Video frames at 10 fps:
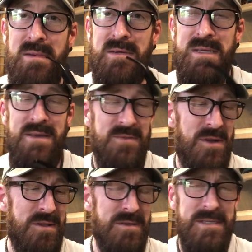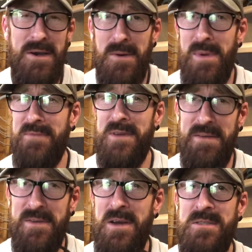And I've not looked it up. I've not
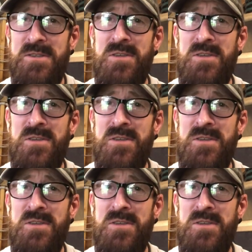even got into the